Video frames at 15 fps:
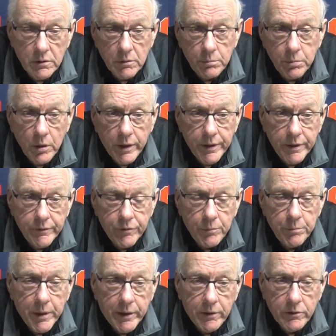to play even
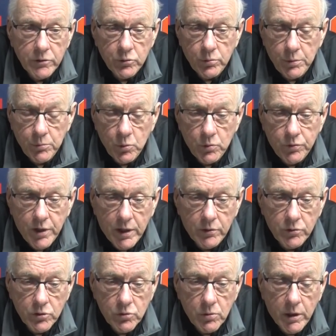better as we move down
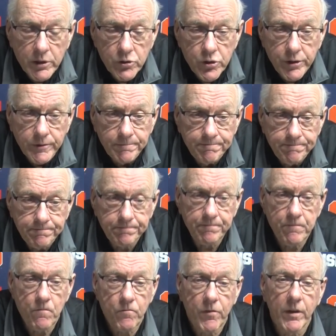the stretch here.
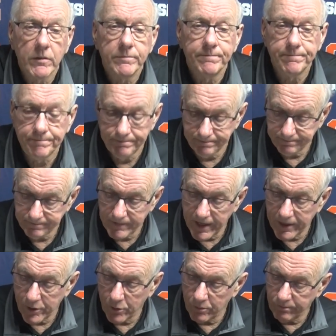
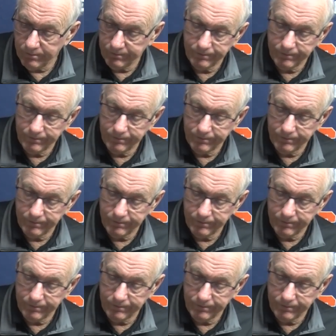Thank you.